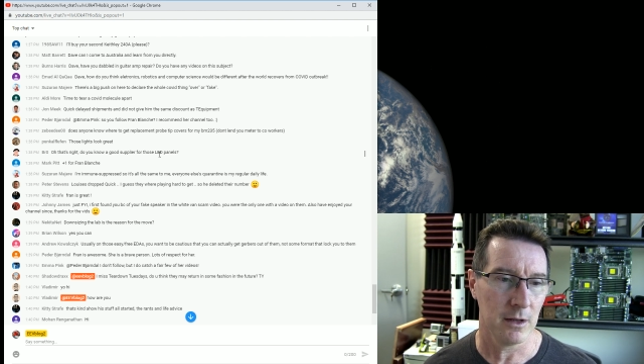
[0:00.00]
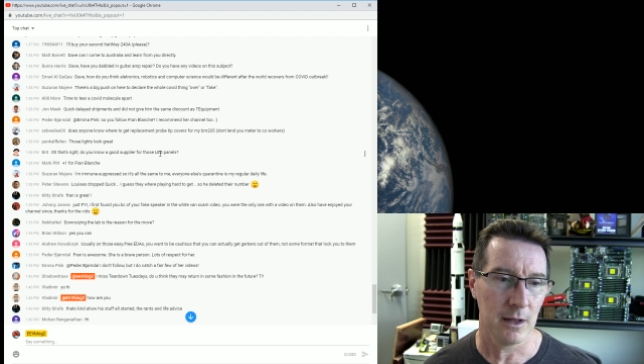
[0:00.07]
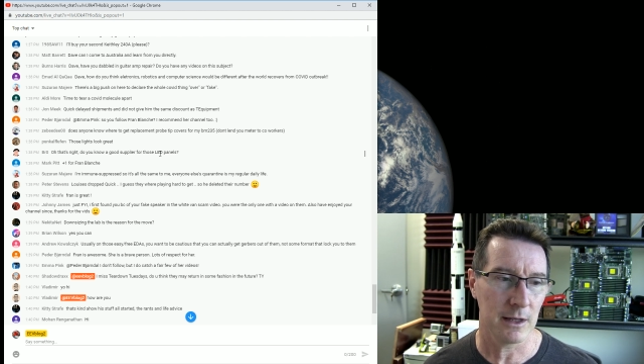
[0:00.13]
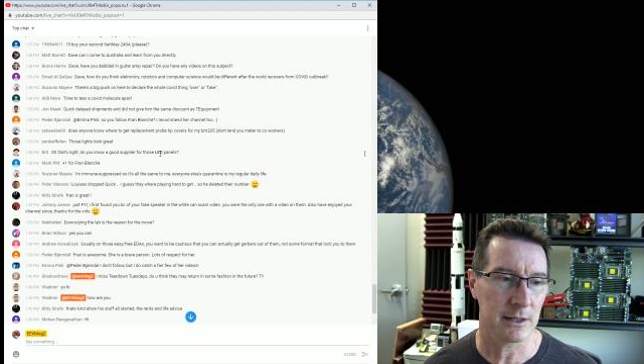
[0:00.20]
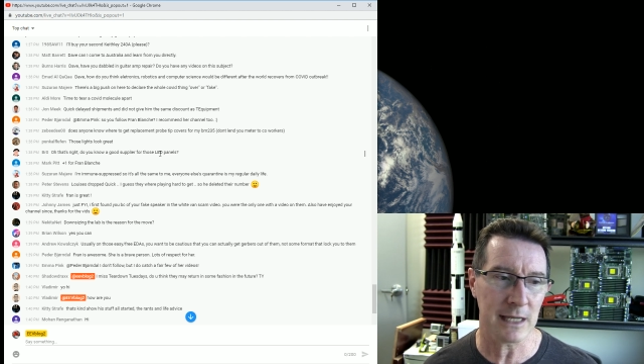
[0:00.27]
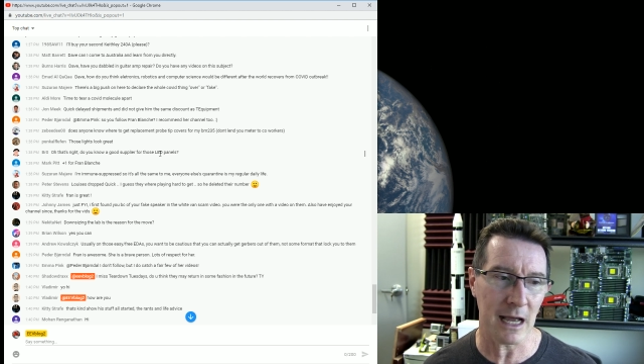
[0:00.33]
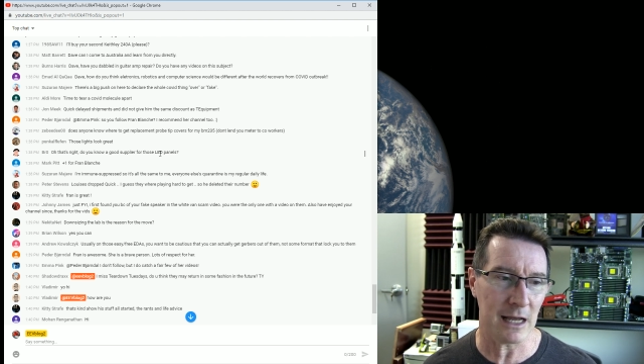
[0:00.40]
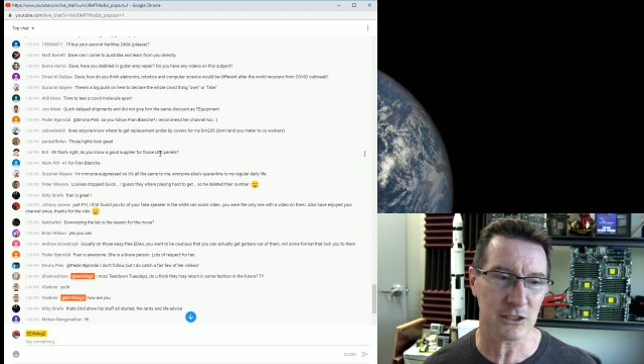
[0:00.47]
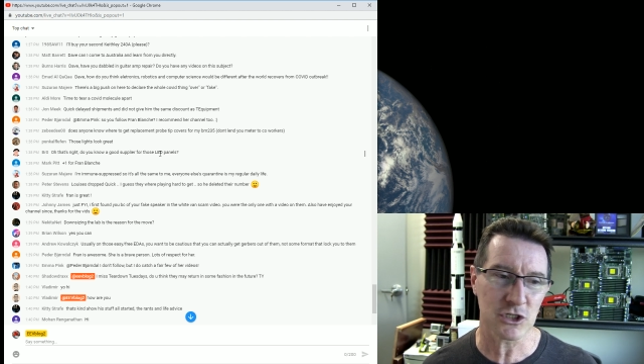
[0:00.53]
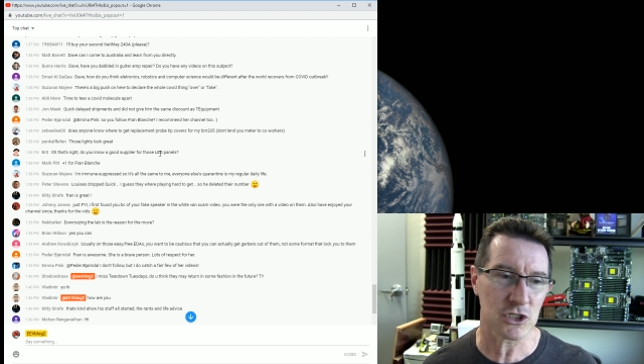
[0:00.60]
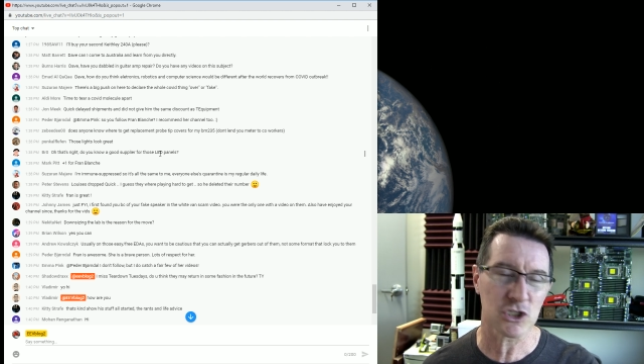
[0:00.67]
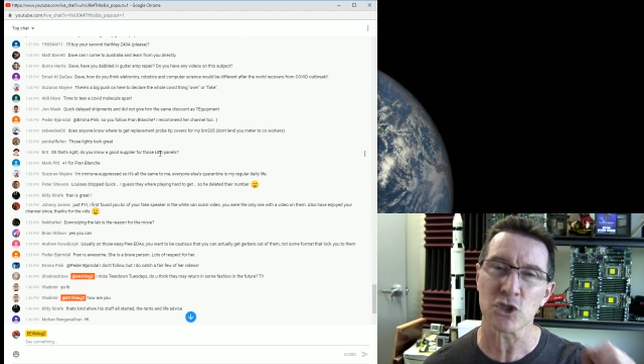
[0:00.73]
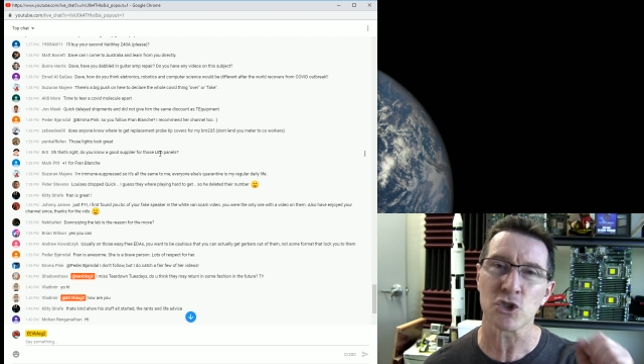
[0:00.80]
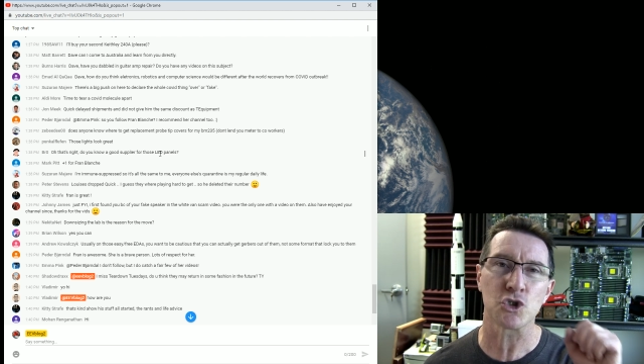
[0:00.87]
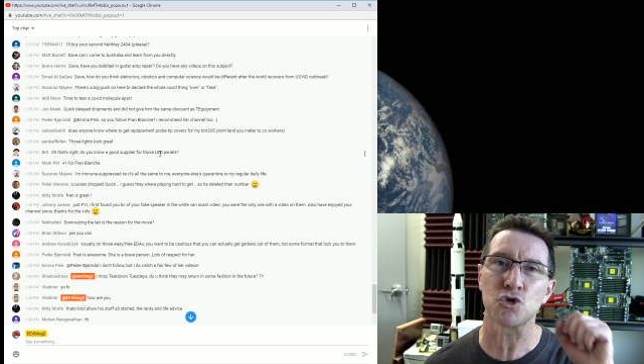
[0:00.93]
You can't just
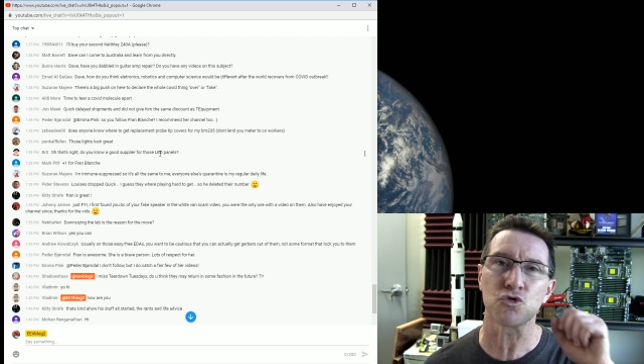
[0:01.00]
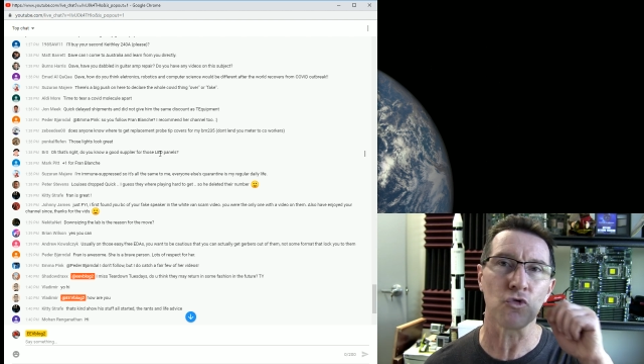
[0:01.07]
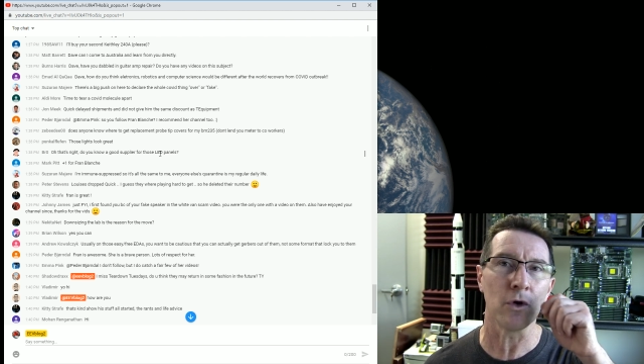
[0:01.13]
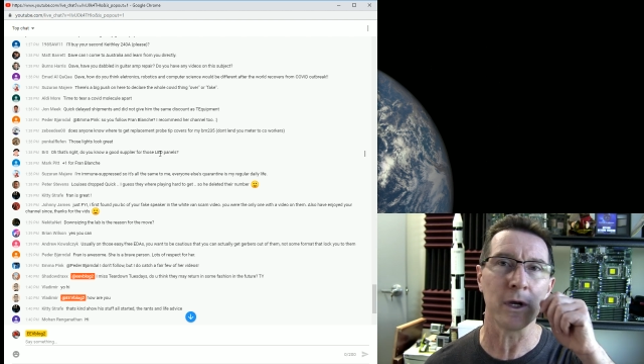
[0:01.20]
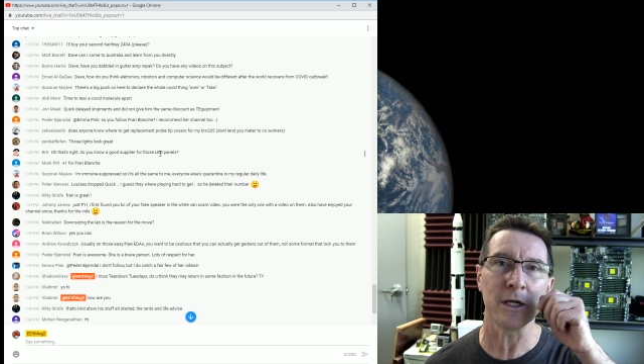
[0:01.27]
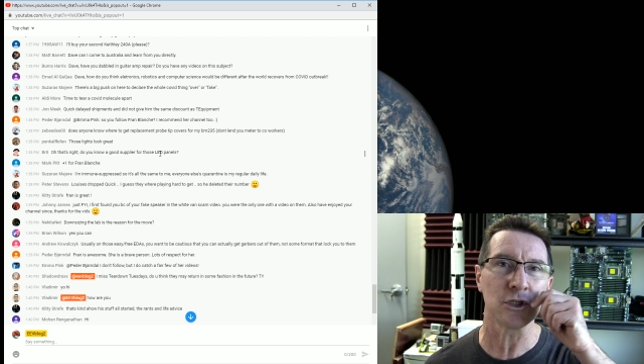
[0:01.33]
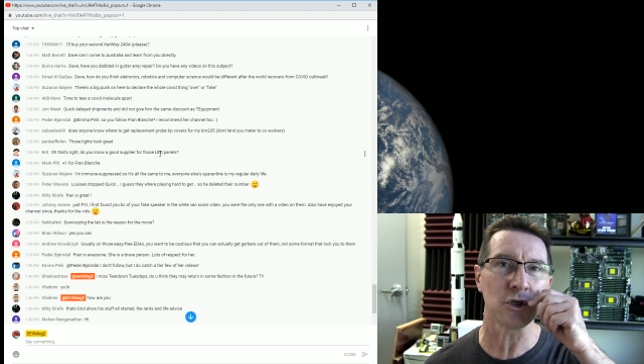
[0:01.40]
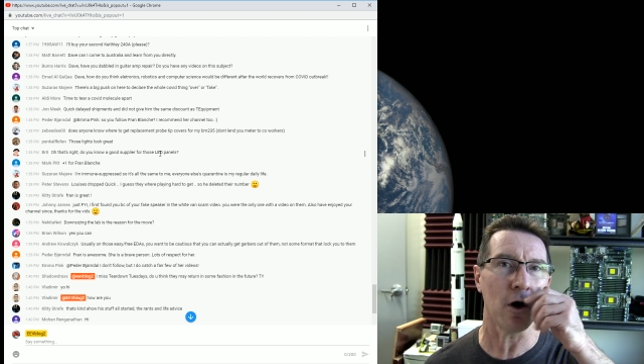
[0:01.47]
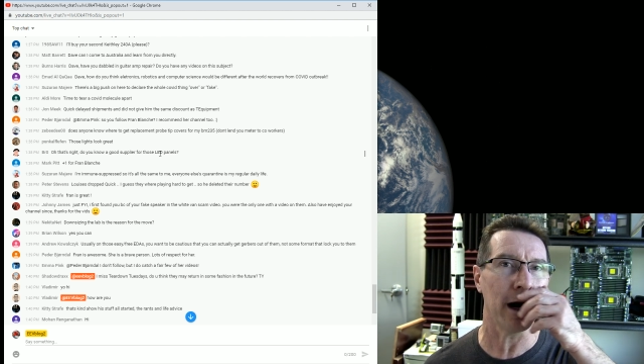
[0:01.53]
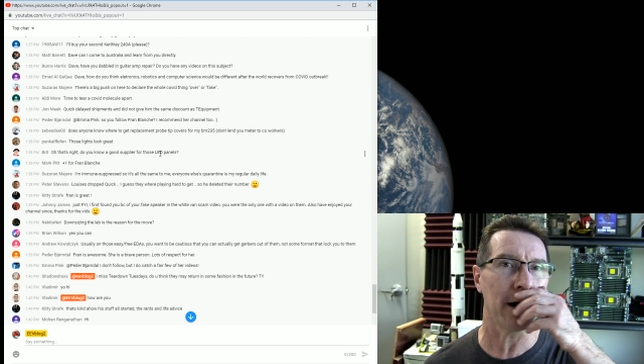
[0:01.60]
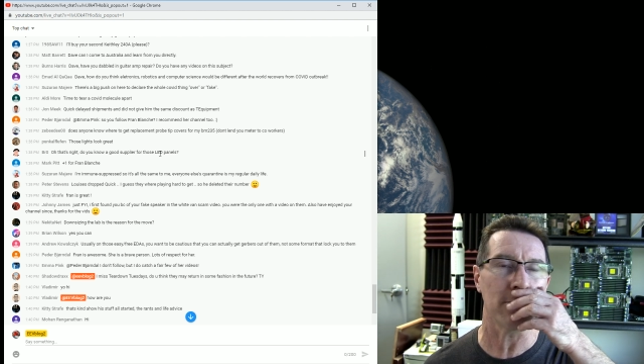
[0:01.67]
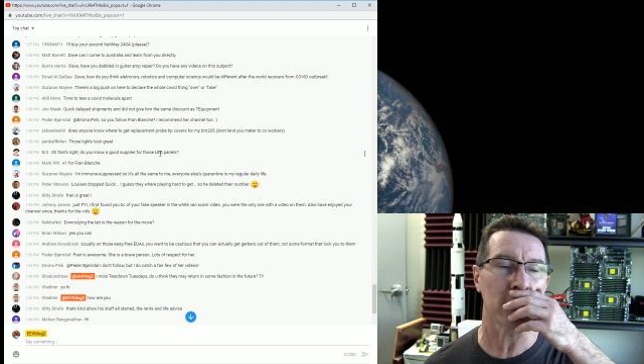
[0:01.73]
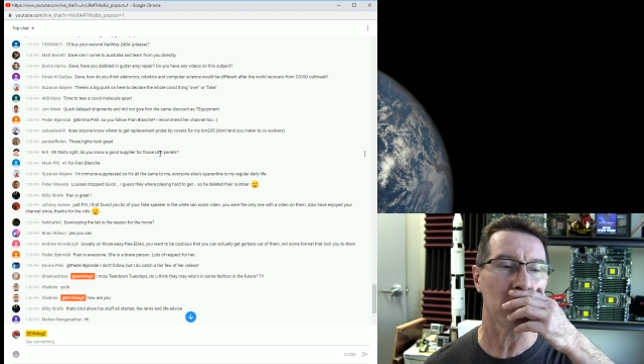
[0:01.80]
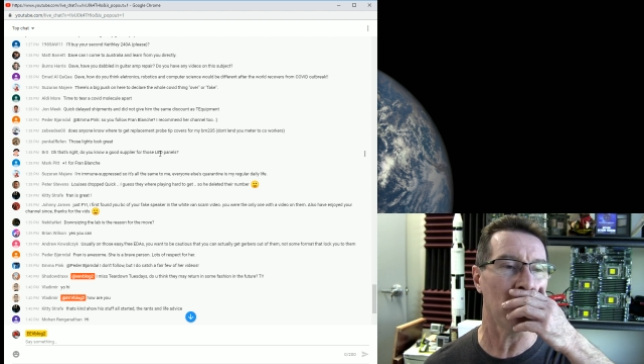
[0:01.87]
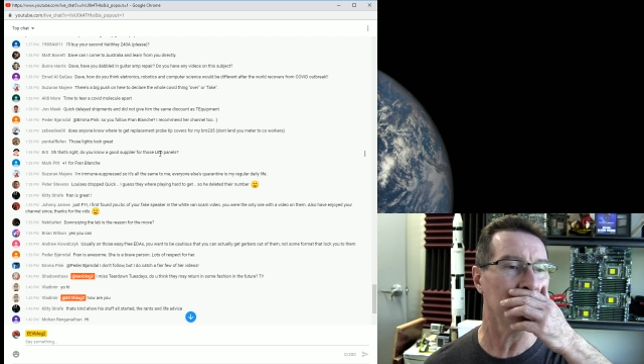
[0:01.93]
destroy entire
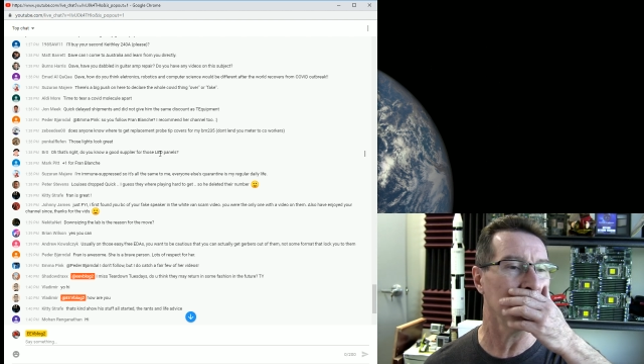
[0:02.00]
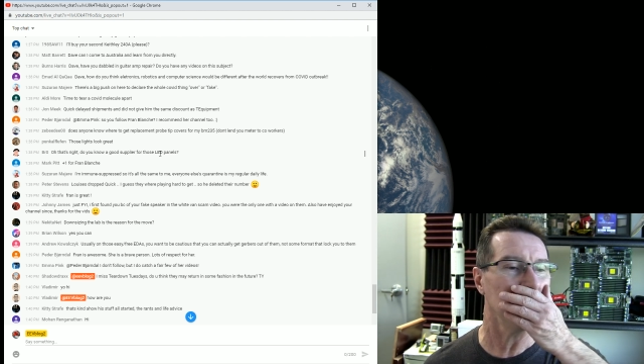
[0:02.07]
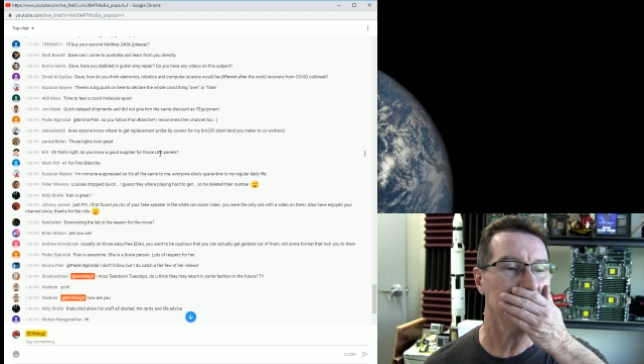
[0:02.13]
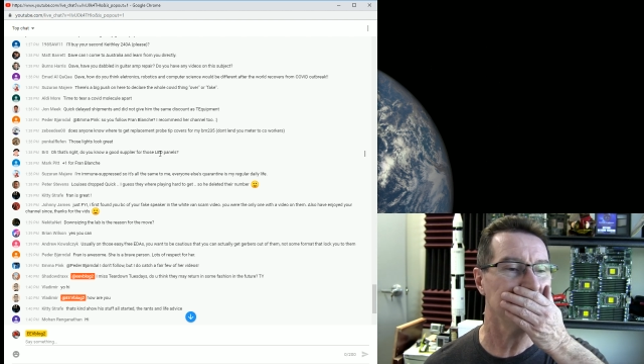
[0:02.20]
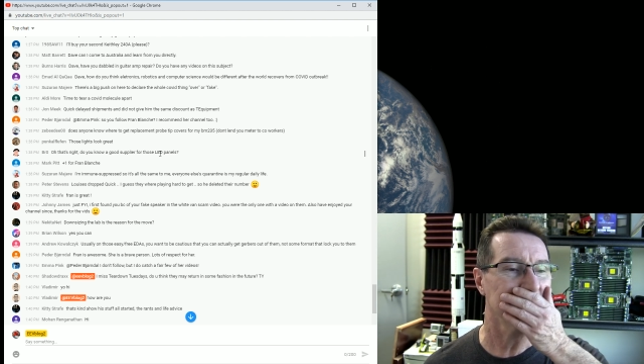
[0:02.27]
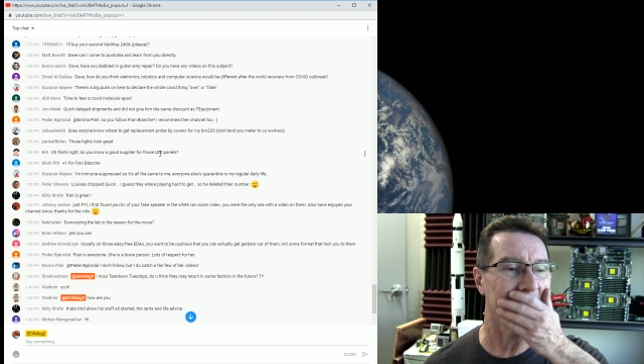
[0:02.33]
economies.